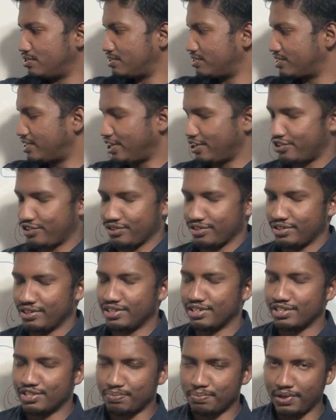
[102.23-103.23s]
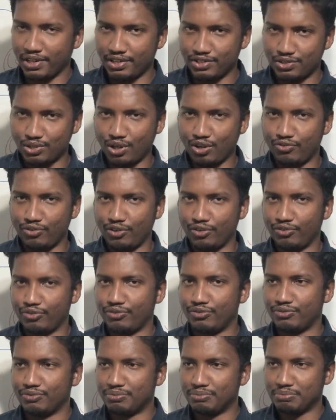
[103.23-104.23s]
session is based off of
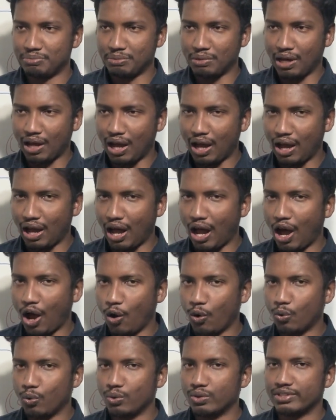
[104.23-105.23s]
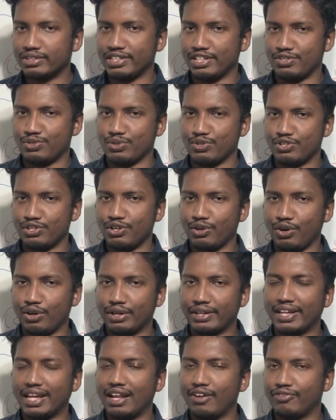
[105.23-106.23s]
how
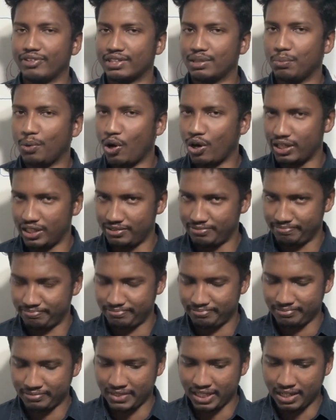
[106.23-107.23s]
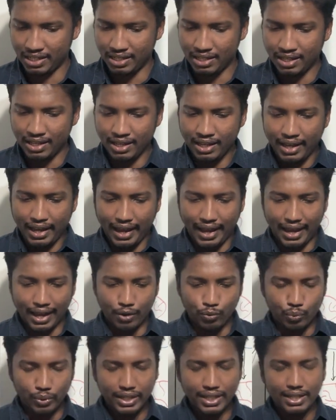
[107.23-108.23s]
testosterone can affect the body.
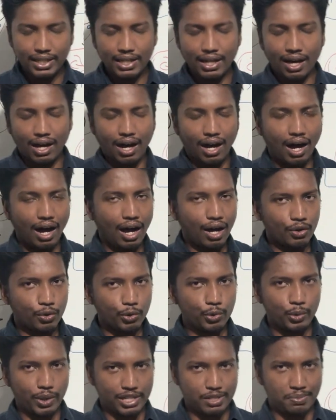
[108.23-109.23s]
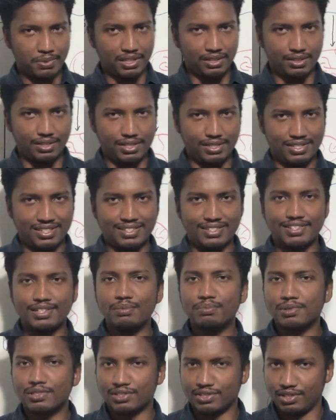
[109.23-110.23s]
And we are going to explain this in
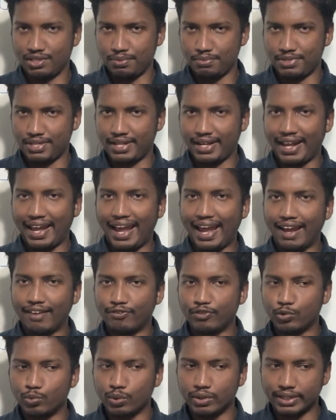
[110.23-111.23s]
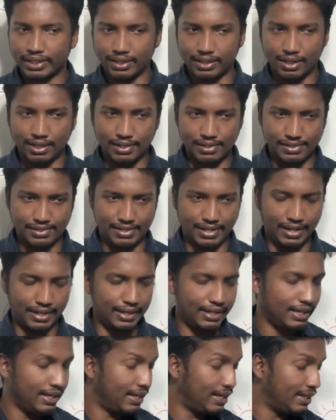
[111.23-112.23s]
simple terms that everyone can understand,
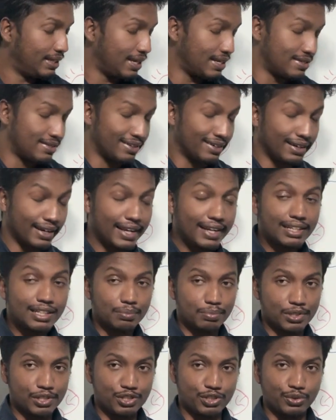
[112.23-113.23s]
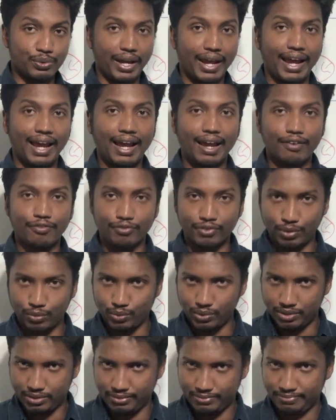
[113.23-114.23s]
that's relatable to
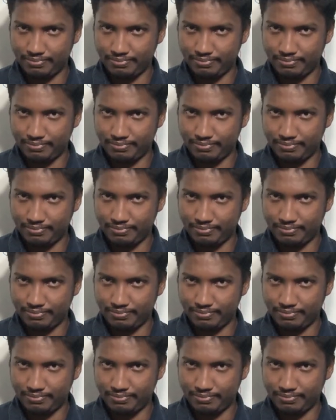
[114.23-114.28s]
everyone,